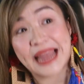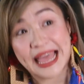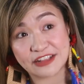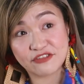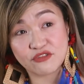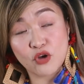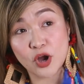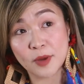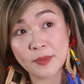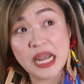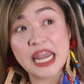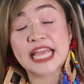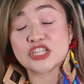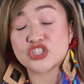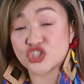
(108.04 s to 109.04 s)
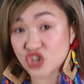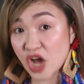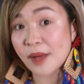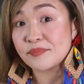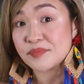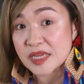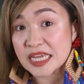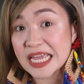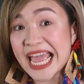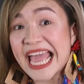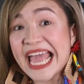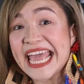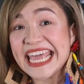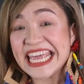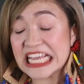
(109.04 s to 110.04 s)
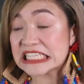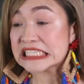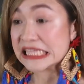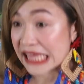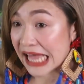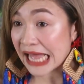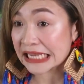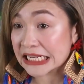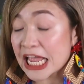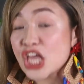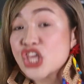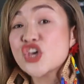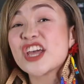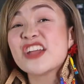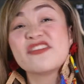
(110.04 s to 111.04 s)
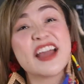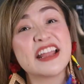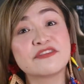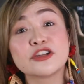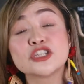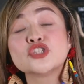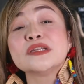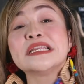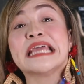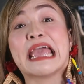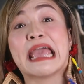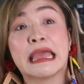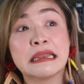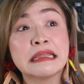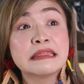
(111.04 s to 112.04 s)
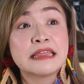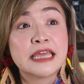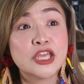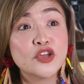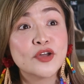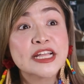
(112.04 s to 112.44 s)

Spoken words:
platform like Shopee is that you can find virtually anything.